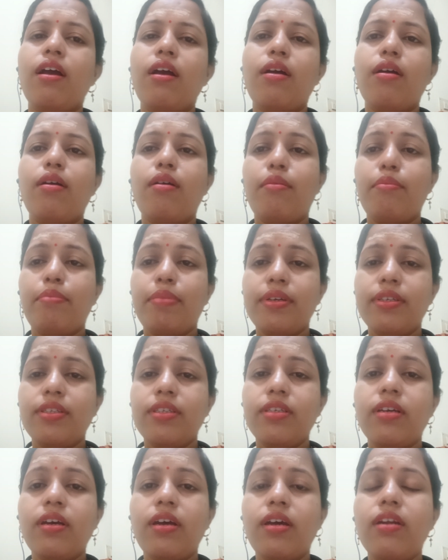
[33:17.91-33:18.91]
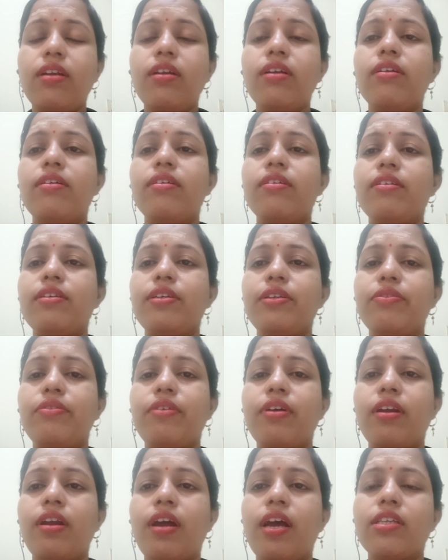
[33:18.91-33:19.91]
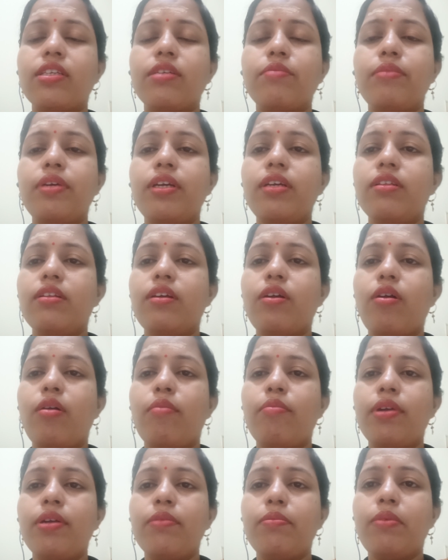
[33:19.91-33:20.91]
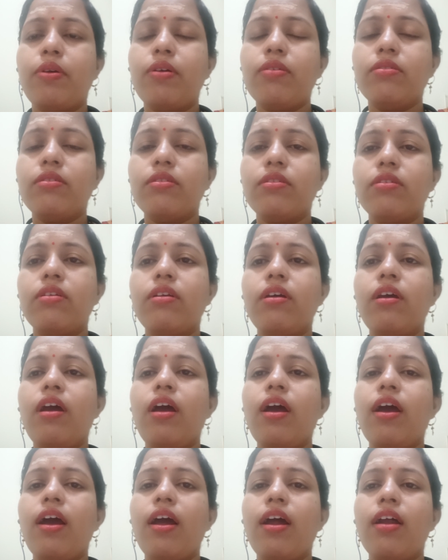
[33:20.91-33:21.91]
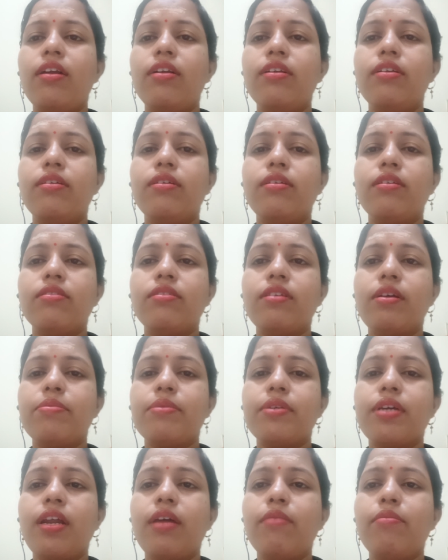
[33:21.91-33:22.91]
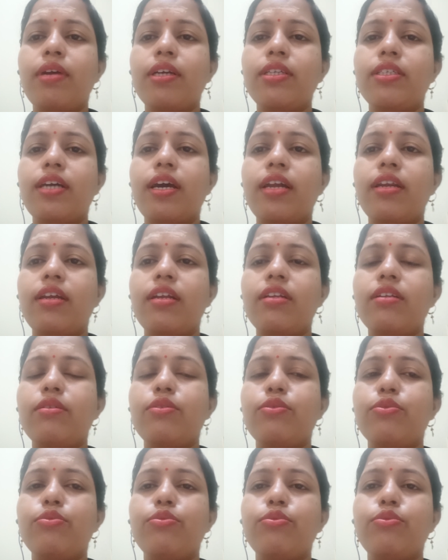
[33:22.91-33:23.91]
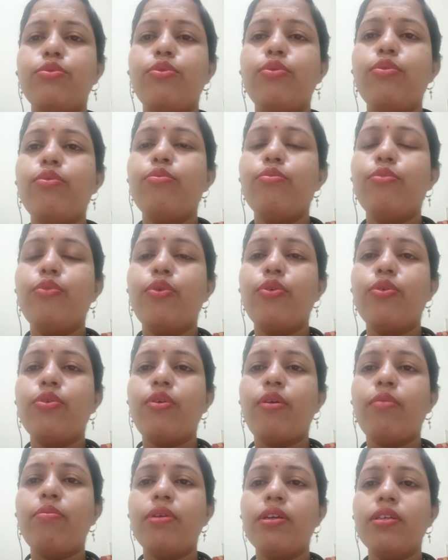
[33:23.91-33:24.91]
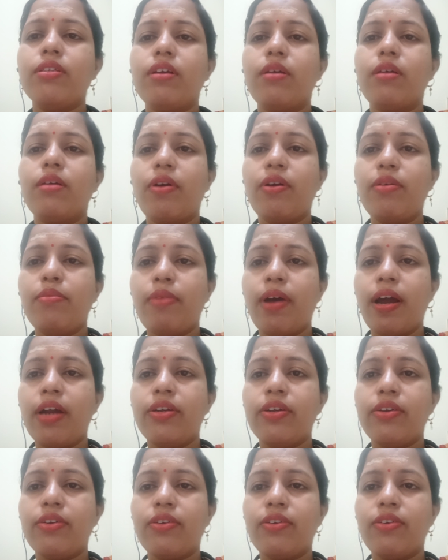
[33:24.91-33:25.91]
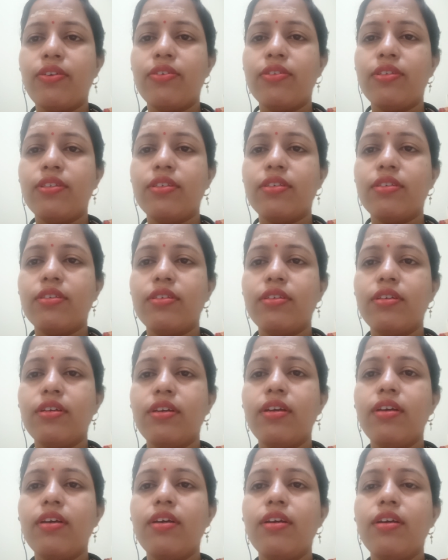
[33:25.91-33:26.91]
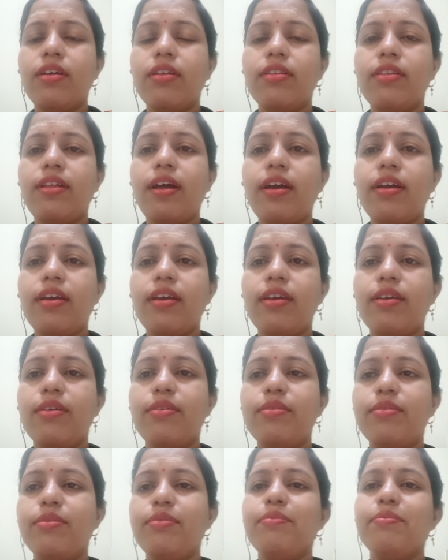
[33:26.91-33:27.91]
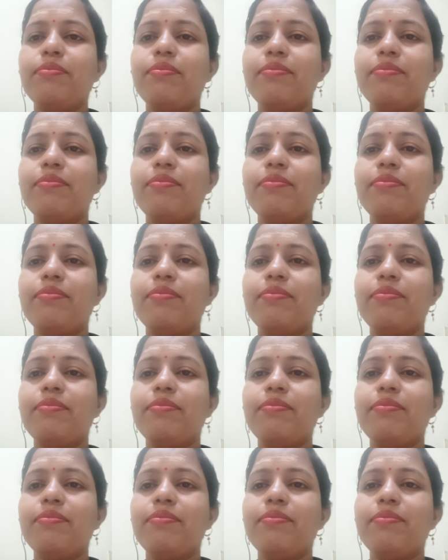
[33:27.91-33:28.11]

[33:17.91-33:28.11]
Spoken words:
PCR, you can ask me in the comment box, and subscribe my channel to know more topics about biotechnology. Thank you.